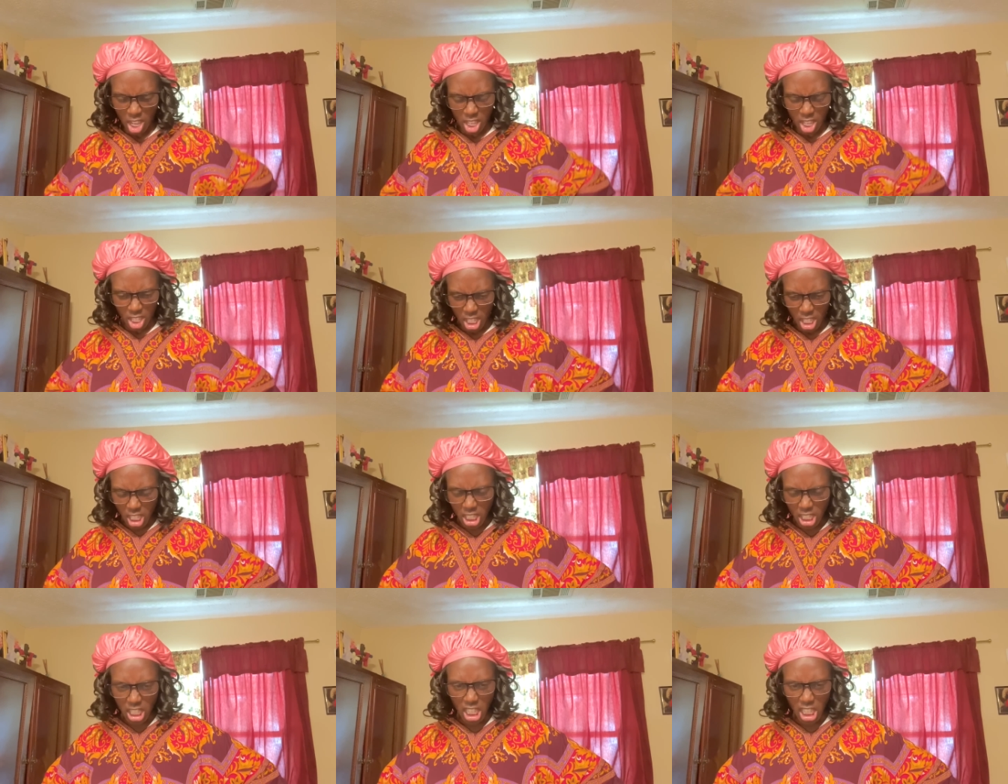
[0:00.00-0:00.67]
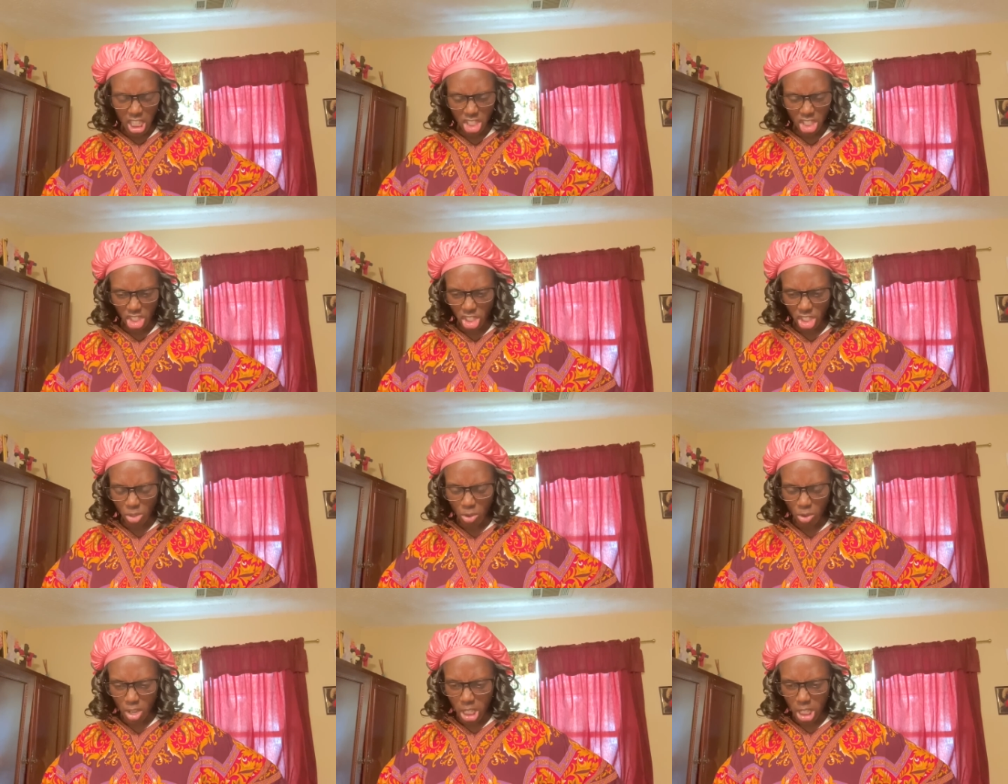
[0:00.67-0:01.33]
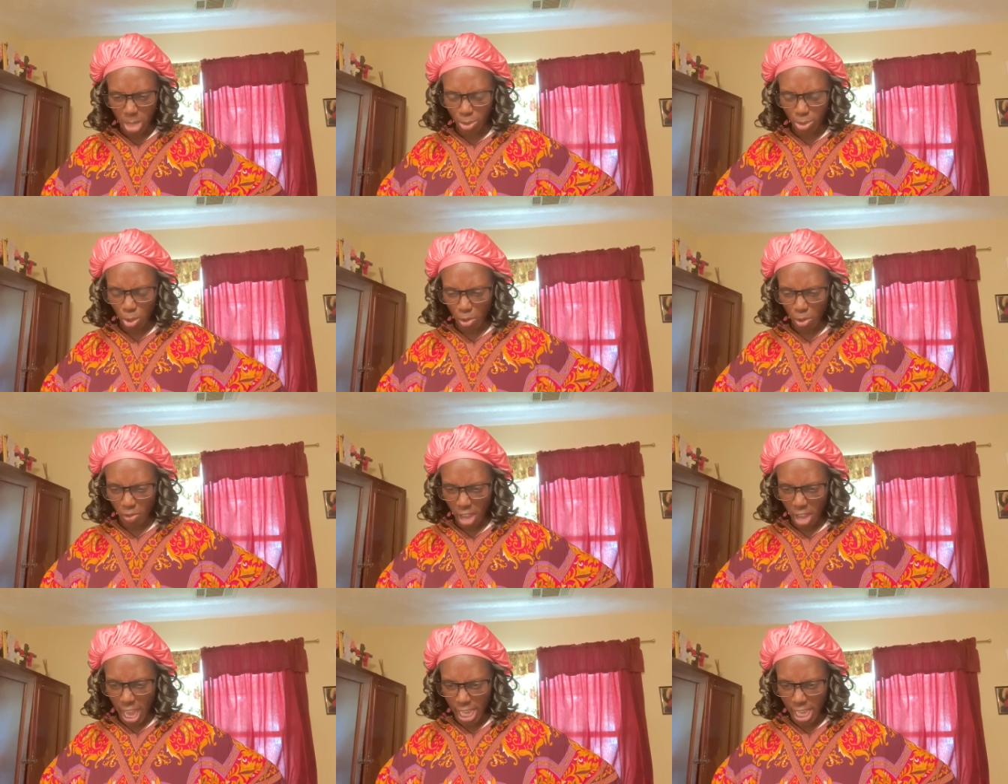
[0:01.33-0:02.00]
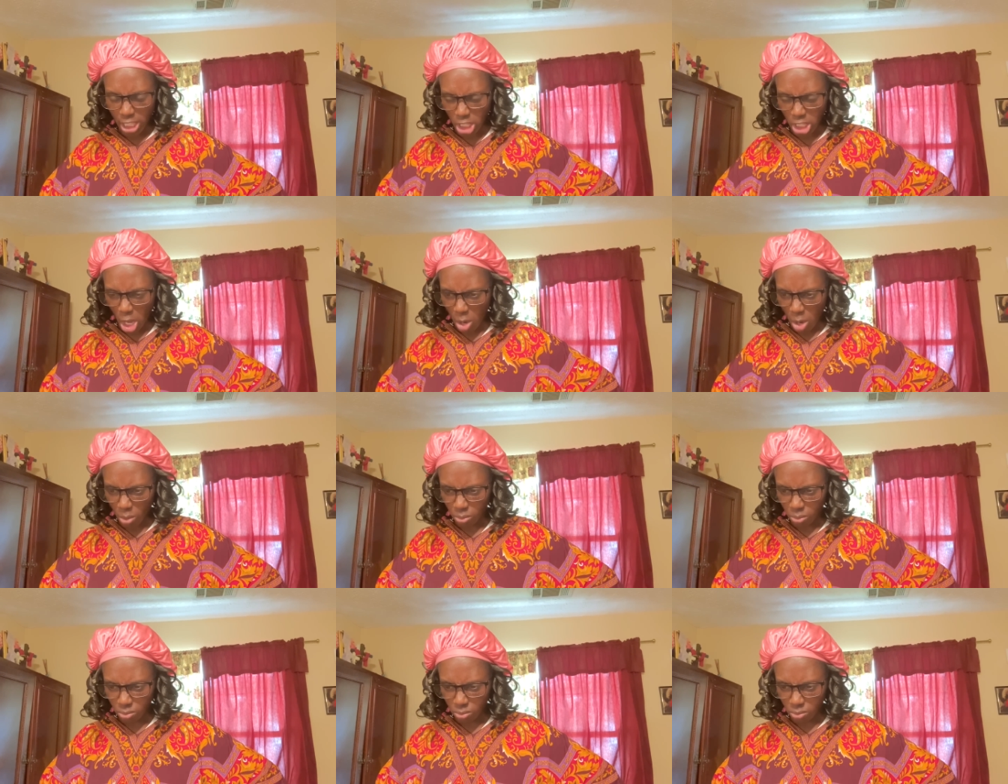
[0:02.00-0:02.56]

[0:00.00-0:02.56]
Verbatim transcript: These kids just growing up too fast though.